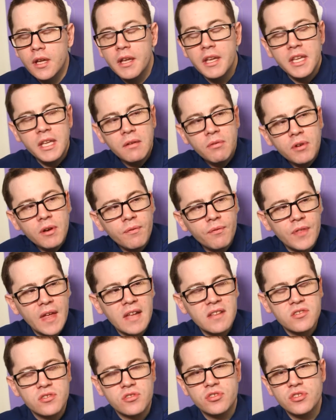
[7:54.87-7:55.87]
Even if
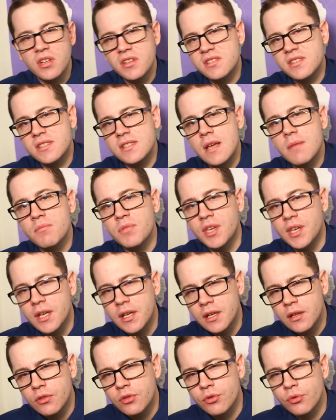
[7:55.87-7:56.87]
that's just them
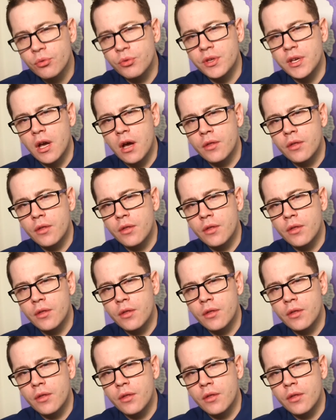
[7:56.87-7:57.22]
getting through the